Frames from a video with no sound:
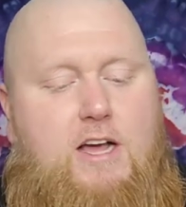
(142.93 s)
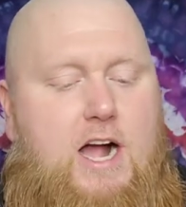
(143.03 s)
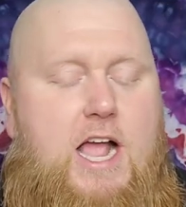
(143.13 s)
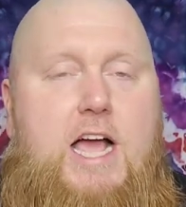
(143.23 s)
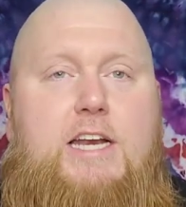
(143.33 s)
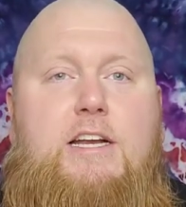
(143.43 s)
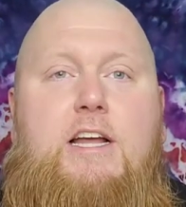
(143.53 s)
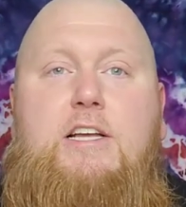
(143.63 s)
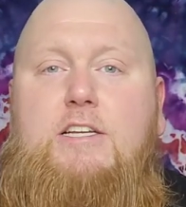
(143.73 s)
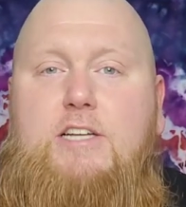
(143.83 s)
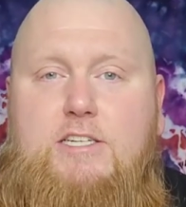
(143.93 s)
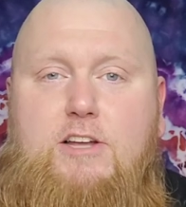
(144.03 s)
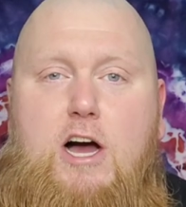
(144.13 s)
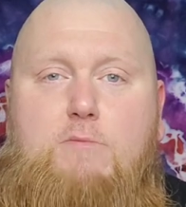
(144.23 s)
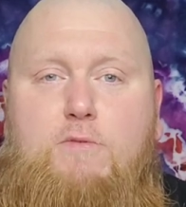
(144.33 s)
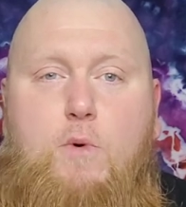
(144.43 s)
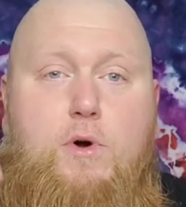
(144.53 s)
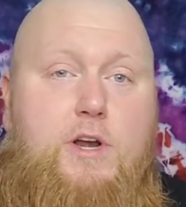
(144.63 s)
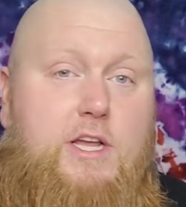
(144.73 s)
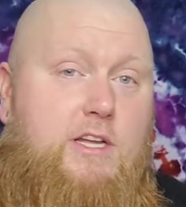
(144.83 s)
I had a Tom
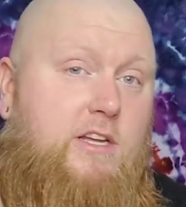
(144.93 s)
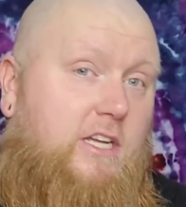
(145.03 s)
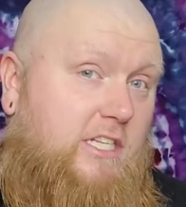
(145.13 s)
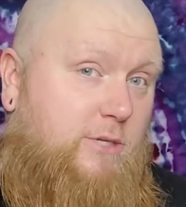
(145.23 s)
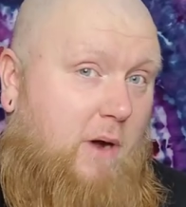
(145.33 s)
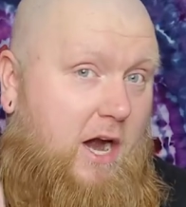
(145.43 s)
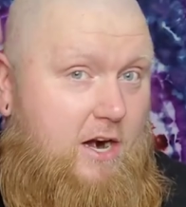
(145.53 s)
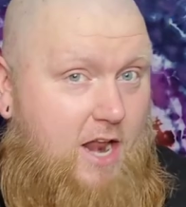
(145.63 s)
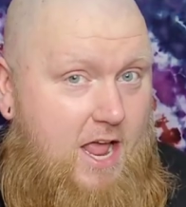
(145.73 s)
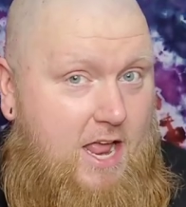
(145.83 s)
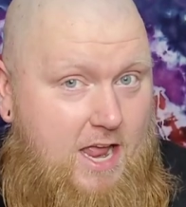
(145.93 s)
Ford inspired